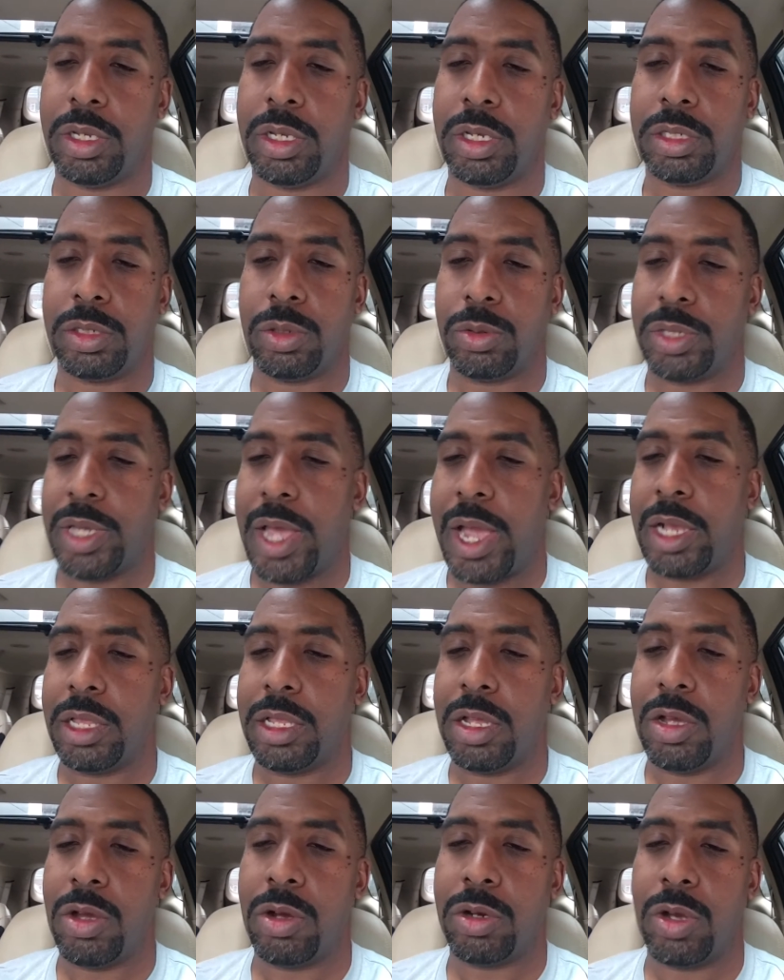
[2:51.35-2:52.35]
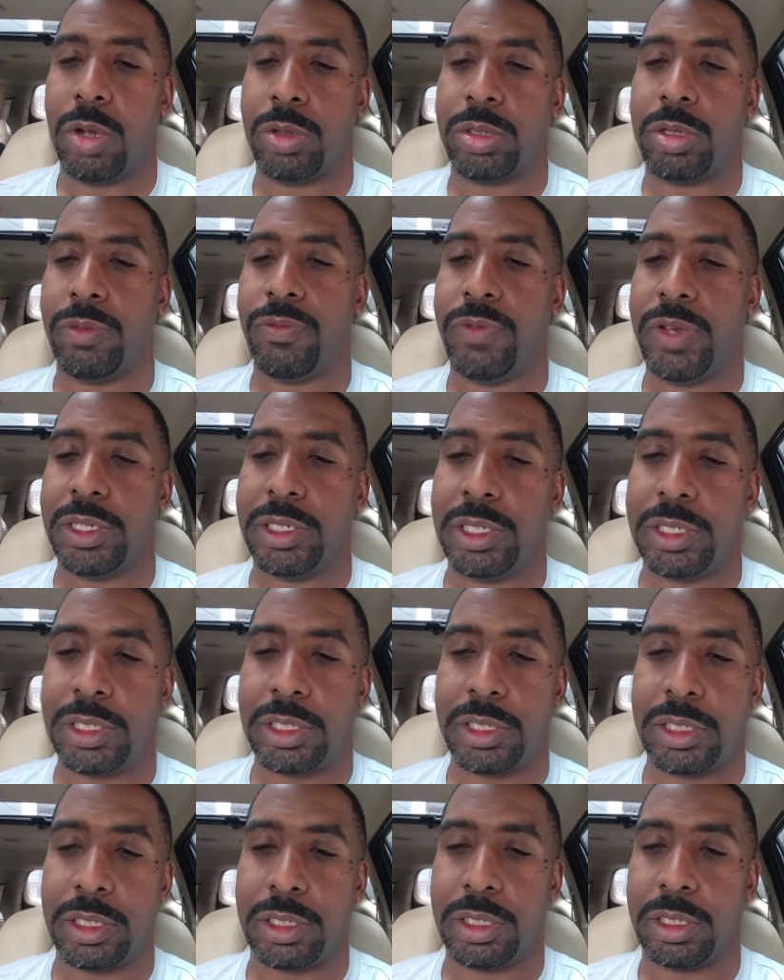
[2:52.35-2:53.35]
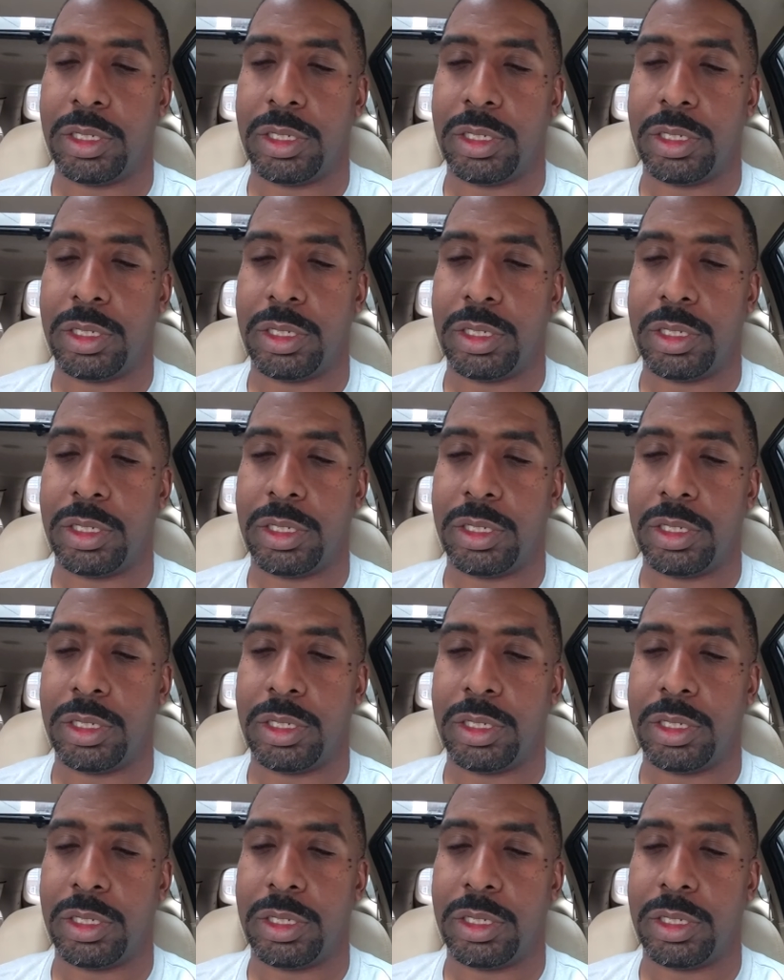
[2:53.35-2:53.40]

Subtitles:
So tag along, go to the visits,